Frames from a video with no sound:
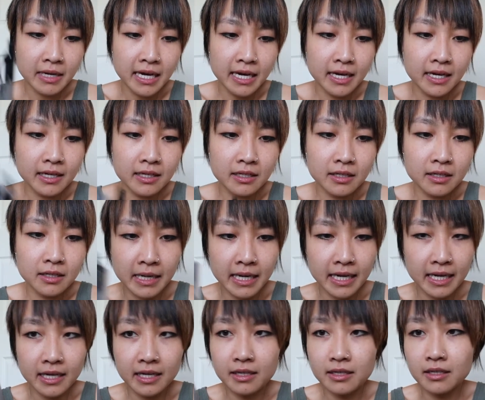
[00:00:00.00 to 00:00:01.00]
pen,
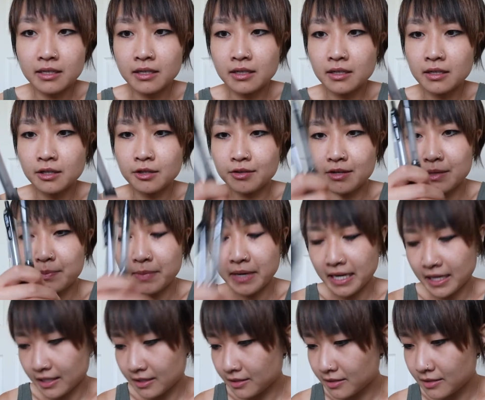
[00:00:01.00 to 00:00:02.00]
pen. three
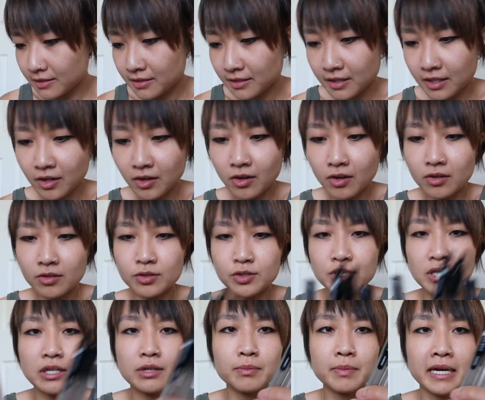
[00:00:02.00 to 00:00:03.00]
pens. They're all
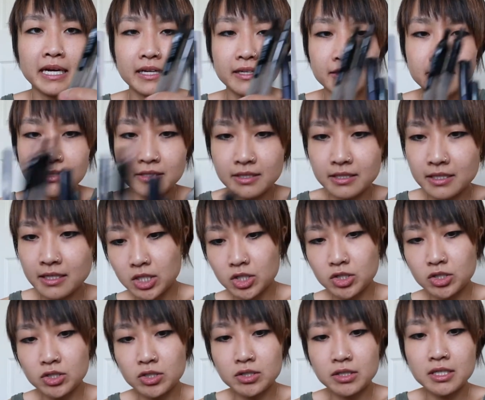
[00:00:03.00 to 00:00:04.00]
gel pens.
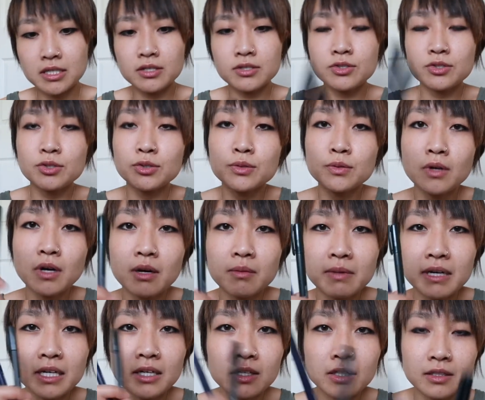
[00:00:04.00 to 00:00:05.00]
Er, these two are
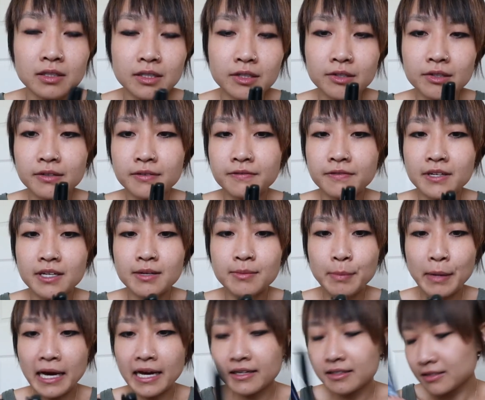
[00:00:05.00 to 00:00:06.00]
my calligraphy
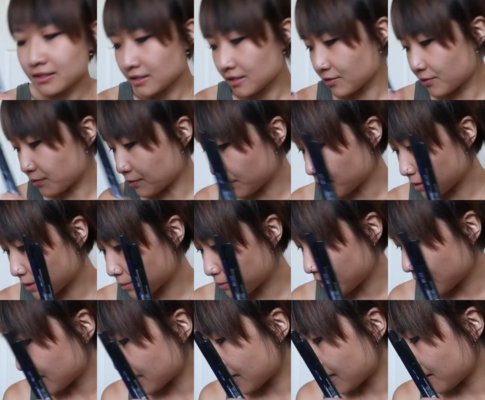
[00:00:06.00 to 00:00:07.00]
pens for
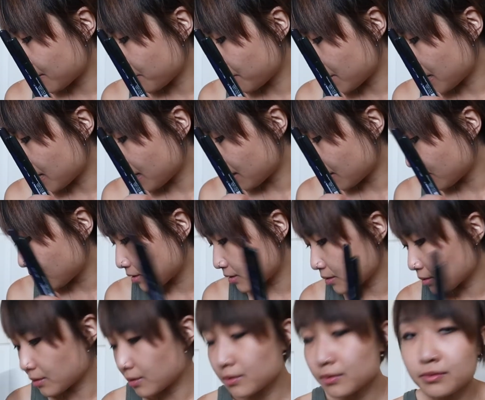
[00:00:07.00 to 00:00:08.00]
when I make
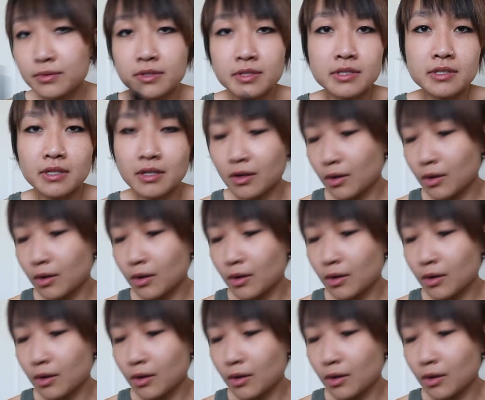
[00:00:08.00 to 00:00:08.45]
those